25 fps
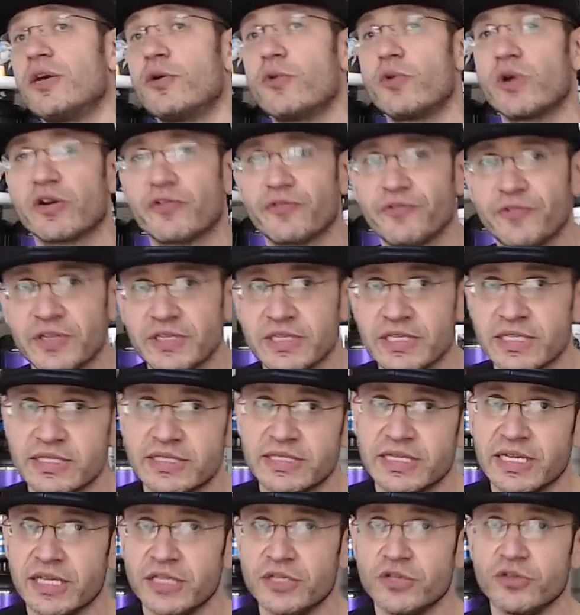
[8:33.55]
we're Fitness
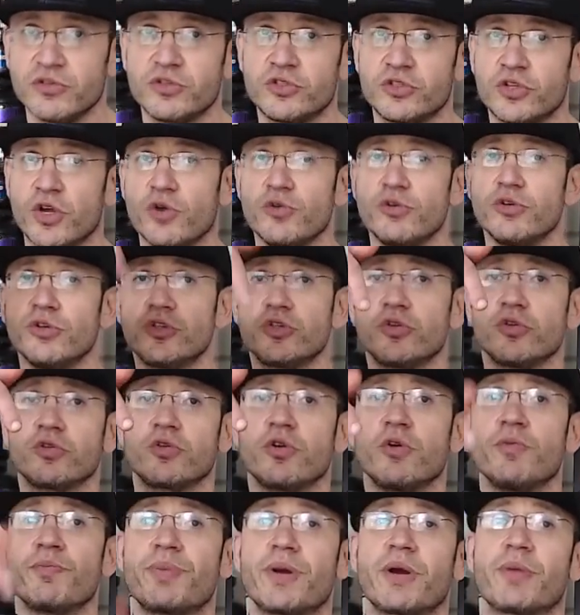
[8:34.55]
Deal News, so you should
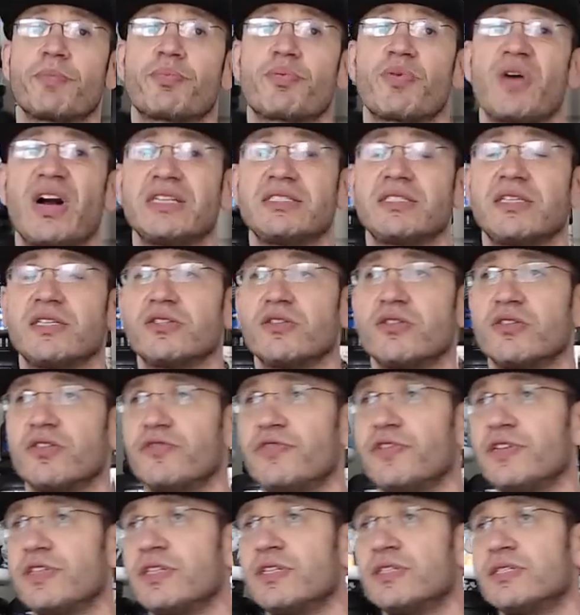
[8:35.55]
compare prices on the
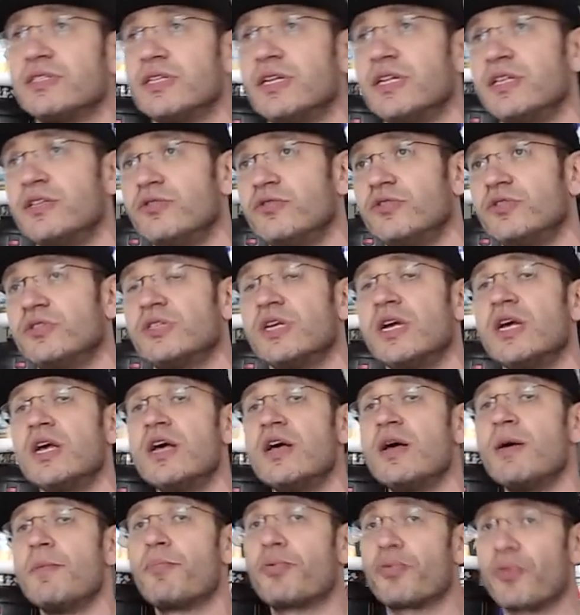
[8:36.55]
Fitness Deal News
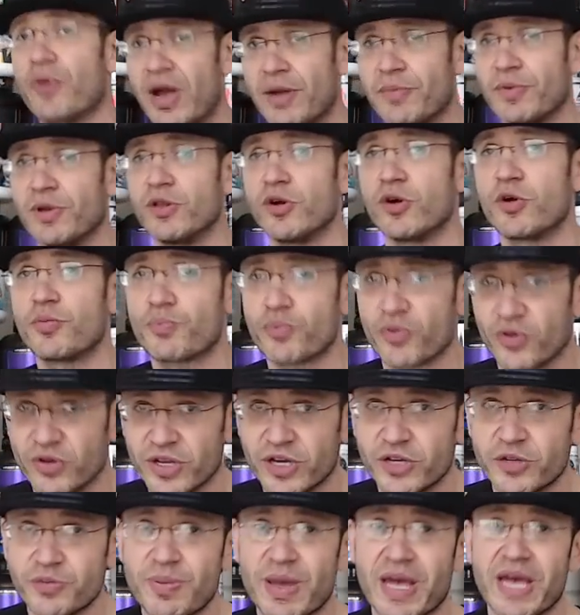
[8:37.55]
Primalog
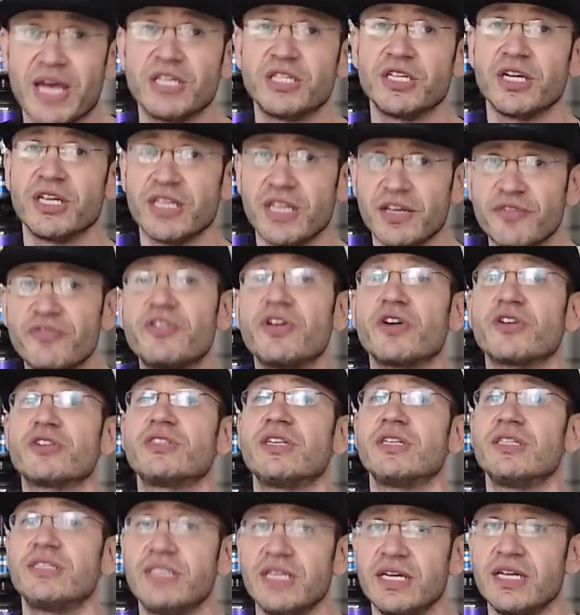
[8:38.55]
product page, and if there's
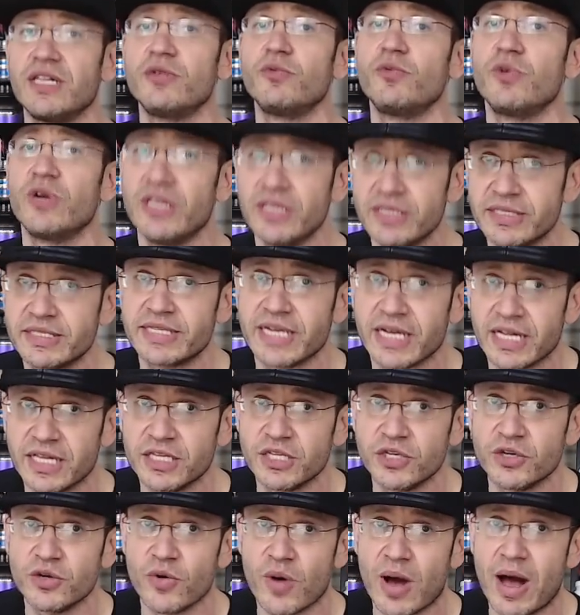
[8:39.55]
a deal, we'll tell
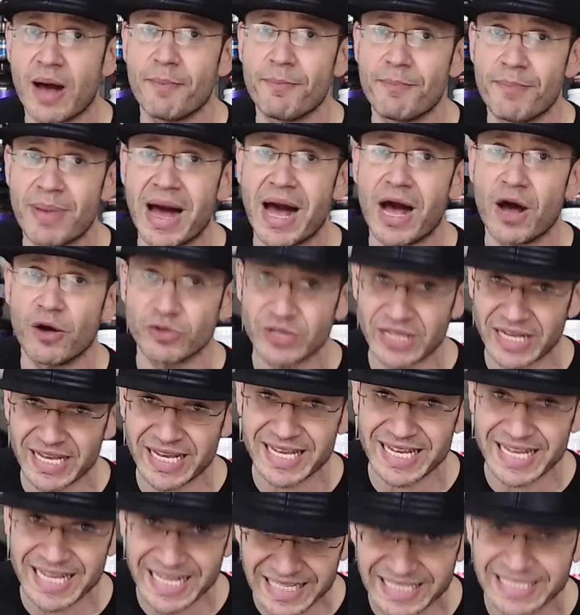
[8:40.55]
you about
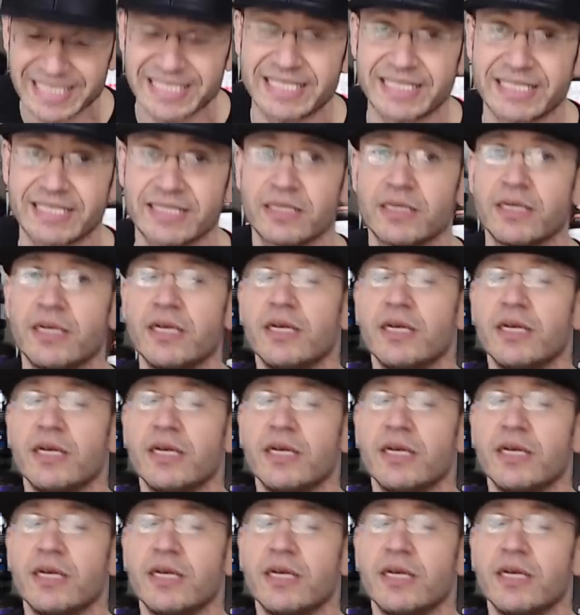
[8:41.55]
it.